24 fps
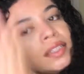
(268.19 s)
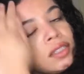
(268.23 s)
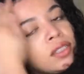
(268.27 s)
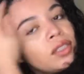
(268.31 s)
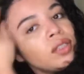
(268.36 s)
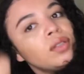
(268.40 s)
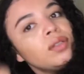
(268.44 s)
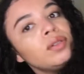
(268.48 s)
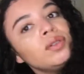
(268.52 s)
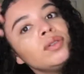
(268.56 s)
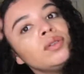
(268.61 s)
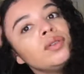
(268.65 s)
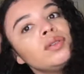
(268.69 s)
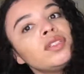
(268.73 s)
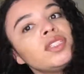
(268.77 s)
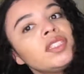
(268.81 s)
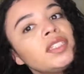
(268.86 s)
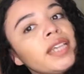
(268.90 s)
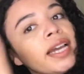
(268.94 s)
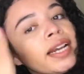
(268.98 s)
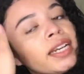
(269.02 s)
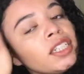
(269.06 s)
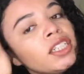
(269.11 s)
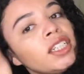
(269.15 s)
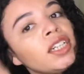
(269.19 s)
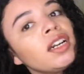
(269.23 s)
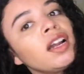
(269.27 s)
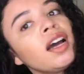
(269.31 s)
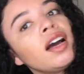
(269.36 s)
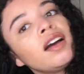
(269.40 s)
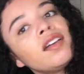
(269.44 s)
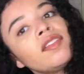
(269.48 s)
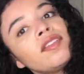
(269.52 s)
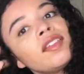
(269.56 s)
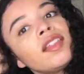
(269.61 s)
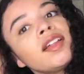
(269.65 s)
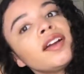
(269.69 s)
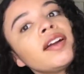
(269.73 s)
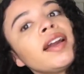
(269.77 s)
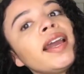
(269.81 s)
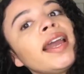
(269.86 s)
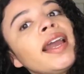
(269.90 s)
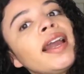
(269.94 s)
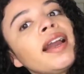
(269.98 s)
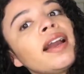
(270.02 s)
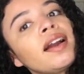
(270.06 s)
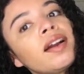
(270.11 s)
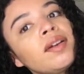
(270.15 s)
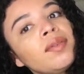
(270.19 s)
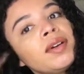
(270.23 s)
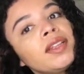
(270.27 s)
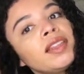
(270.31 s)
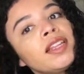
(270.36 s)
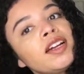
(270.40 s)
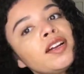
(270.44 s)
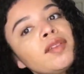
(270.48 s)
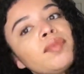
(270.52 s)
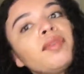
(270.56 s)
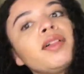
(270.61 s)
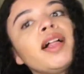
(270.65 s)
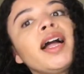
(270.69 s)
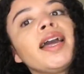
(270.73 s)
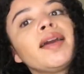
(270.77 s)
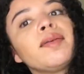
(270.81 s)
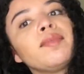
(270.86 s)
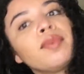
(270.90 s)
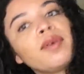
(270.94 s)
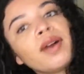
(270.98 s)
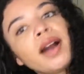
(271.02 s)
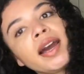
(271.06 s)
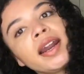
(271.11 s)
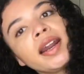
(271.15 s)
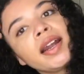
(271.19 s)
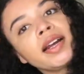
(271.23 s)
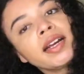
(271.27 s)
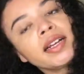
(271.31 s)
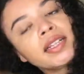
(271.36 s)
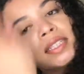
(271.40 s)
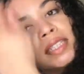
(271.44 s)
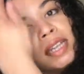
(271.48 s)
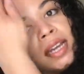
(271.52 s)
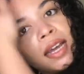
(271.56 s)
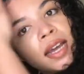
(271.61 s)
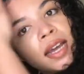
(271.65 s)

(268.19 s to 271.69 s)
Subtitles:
to section off their hair when they're applying product.